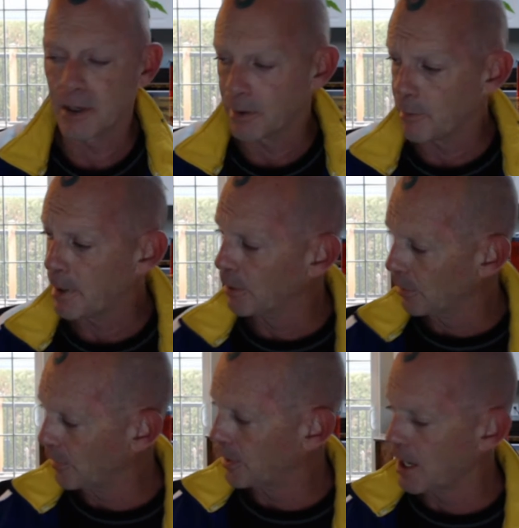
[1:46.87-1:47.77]

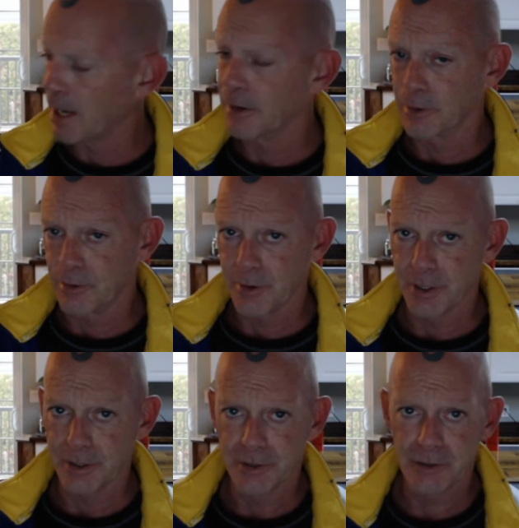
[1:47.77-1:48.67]
apparently the cat
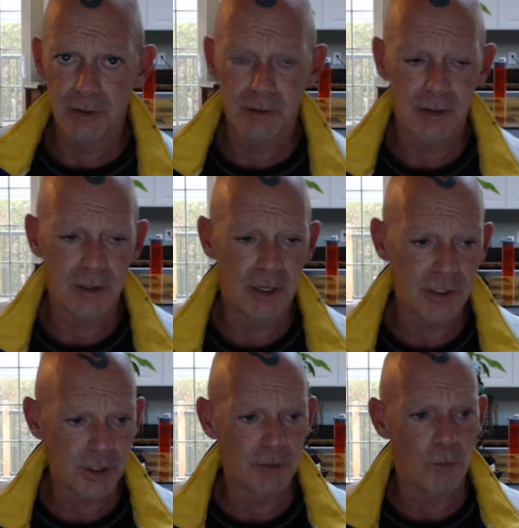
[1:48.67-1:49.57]
agrees. And I
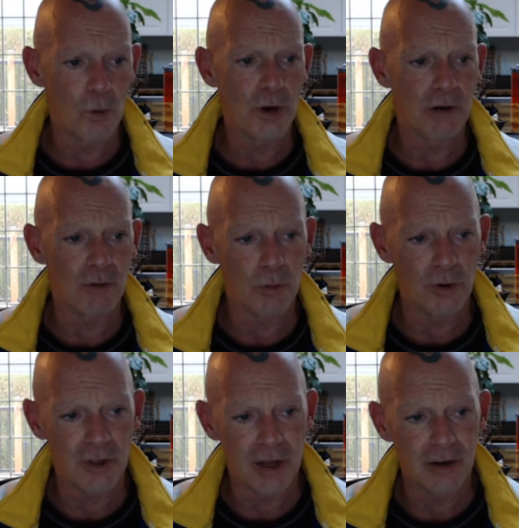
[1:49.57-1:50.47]
should have warned
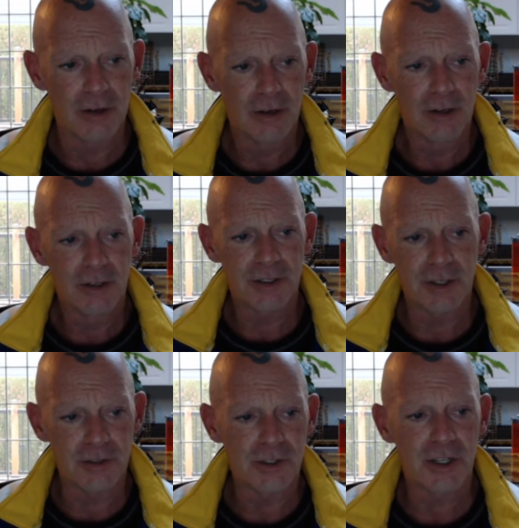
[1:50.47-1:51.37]
everyone that
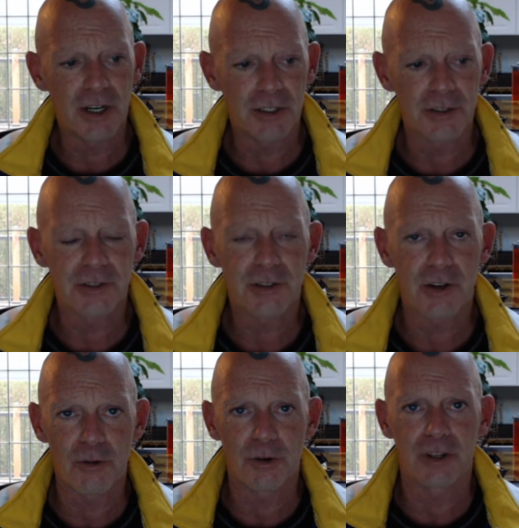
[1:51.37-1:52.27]
Sunshine is
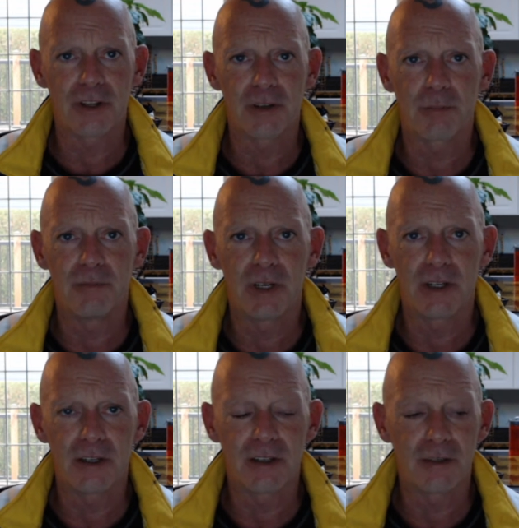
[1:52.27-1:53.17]
currently
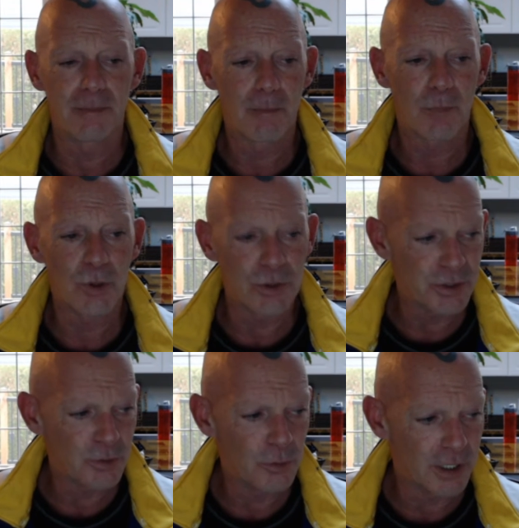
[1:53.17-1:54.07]

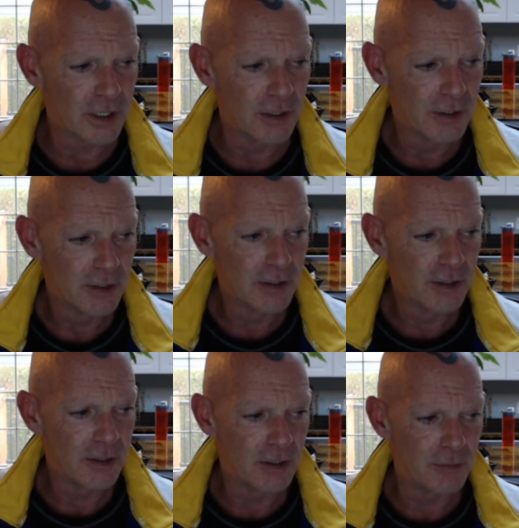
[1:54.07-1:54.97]
pursuing
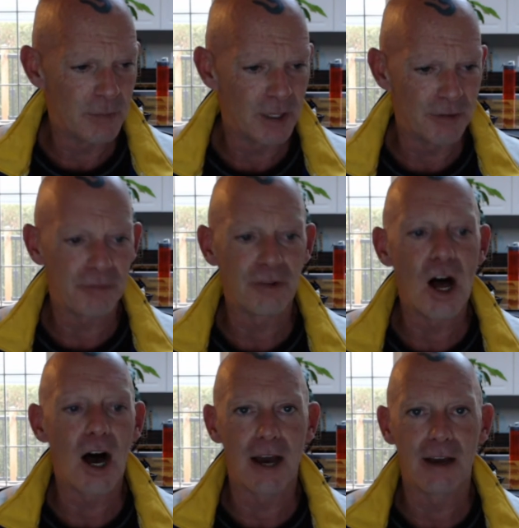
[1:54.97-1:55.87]
a
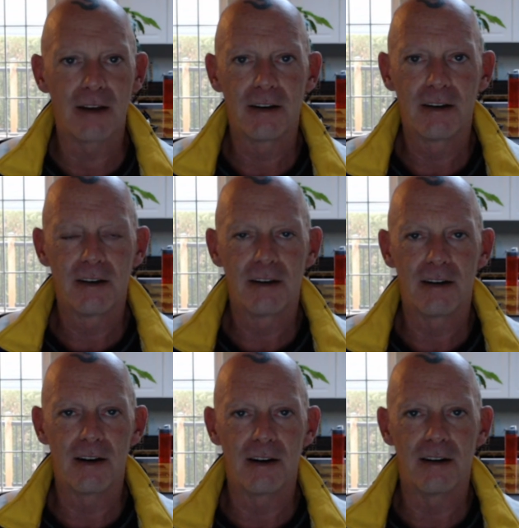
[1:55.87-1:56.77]
fly
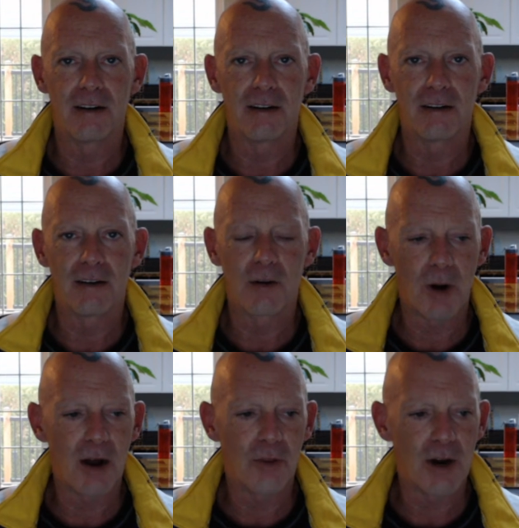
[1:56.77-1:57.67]

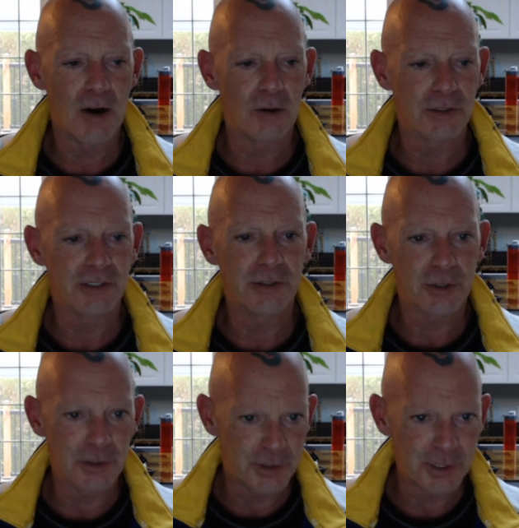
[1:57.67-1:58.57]
around the house, and you
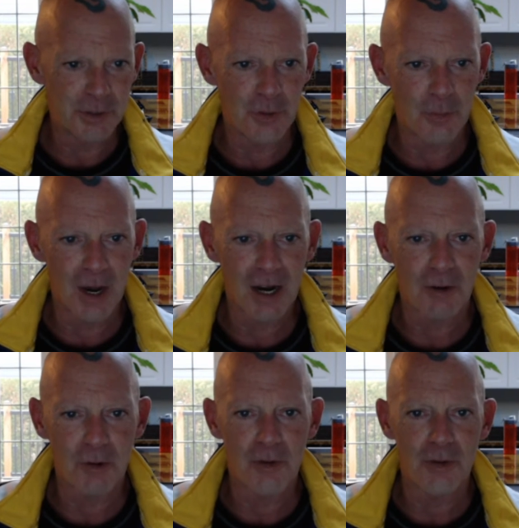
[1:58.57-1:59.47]
can see her in the
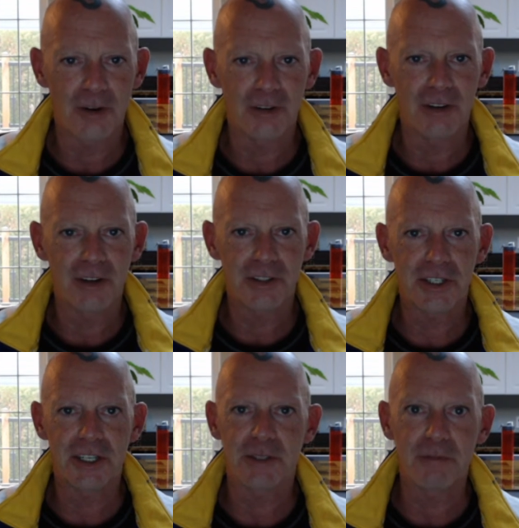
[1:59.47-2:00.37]
background there, and she
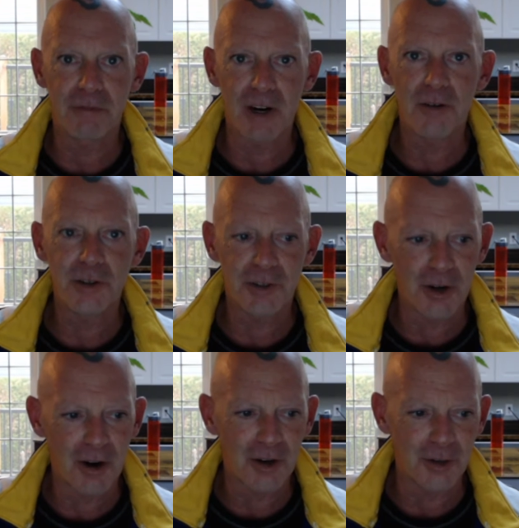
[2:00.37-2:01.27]
gets very
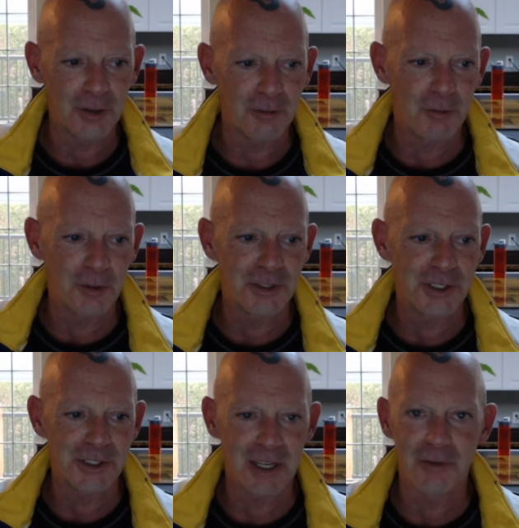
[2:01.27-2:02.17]
talkative when
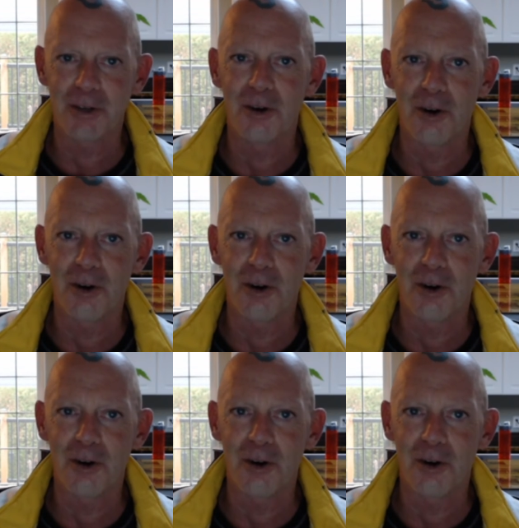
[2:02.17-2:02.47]
she's having a